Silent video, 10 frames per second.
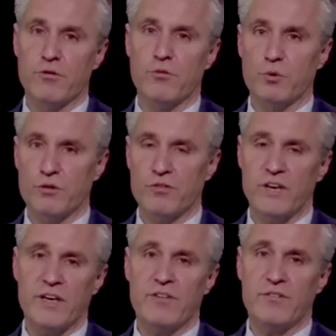of the worst
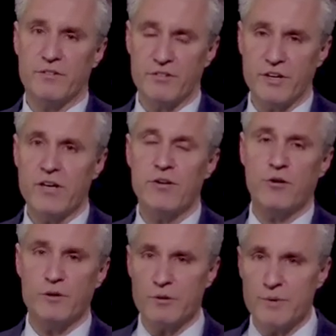case scenario
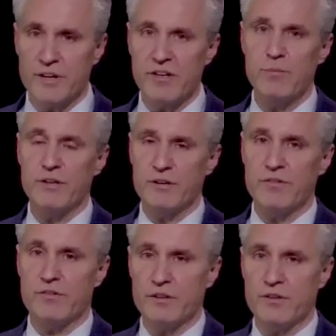when the pandemic
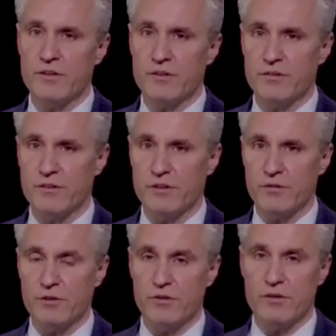is is is
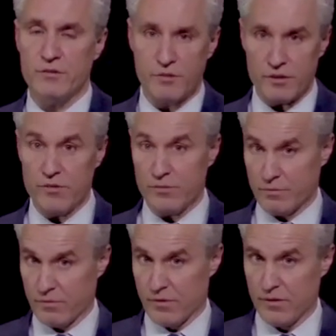is, is
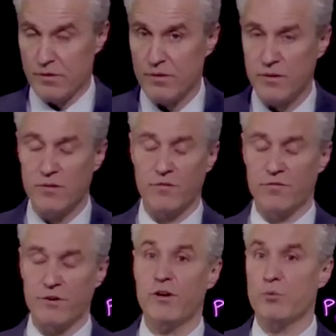
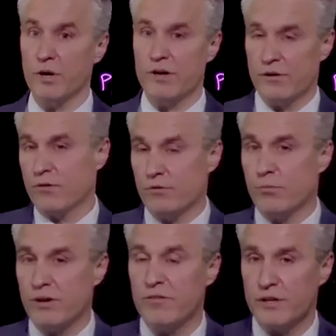very wide, you know
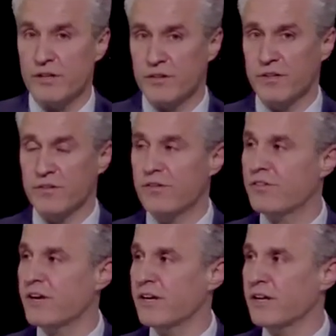prevalent in, in
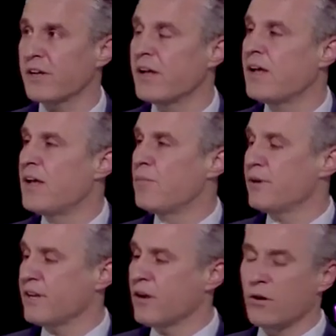society
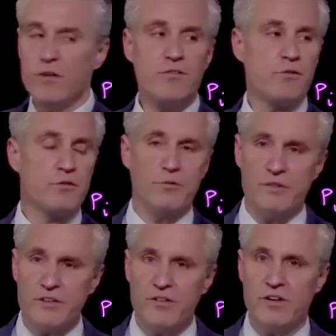but now also through
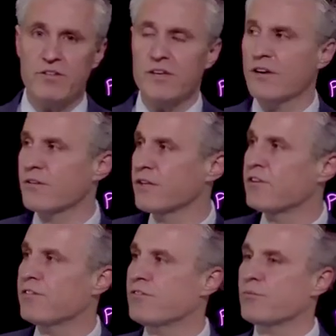these kinds of
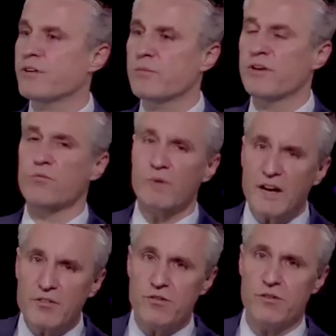calculations, we can make
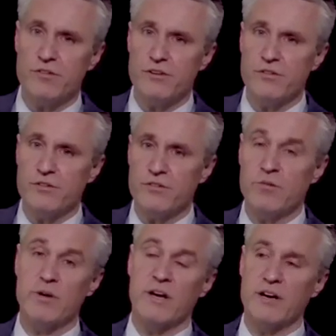rational decisions
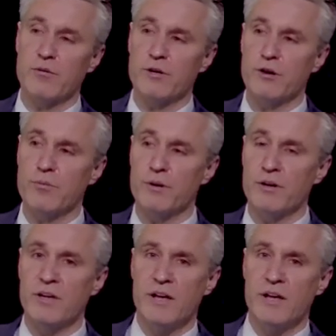about how to reopen.